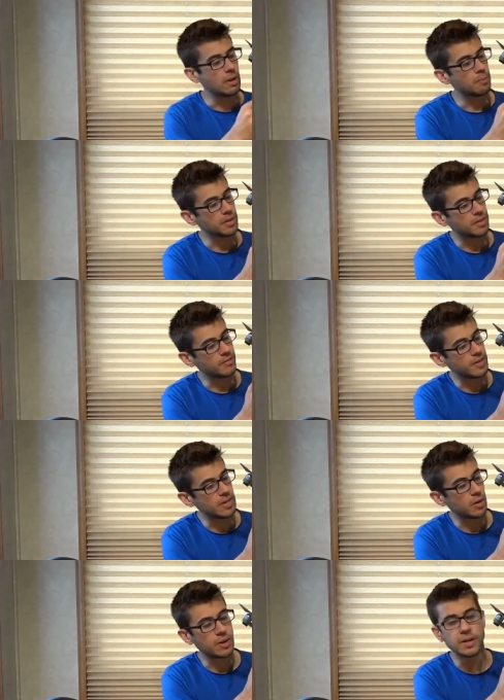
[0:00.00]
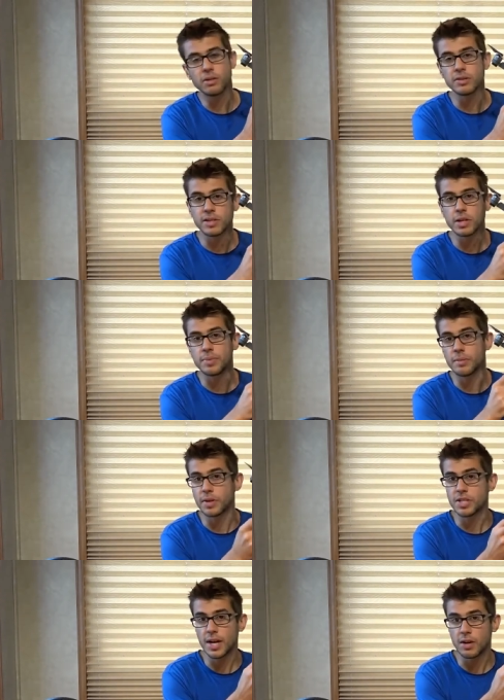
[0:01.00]
but the video here is going to be a
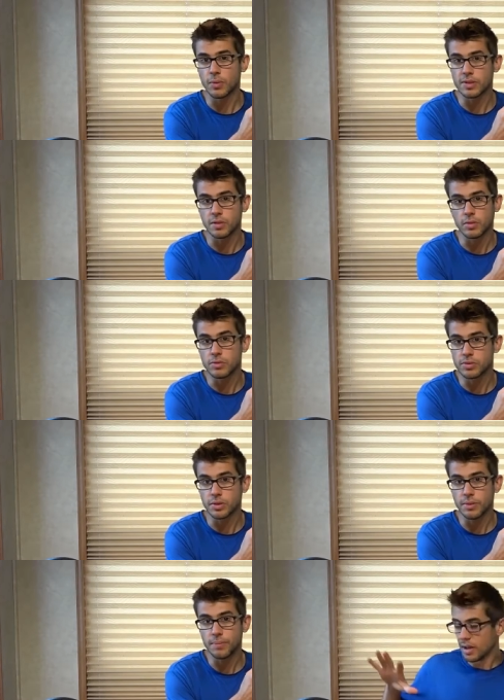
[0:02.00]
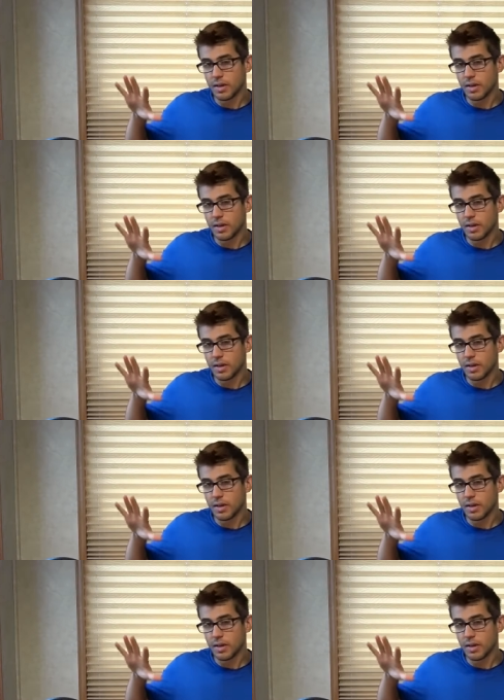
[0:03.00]
much higher resolution.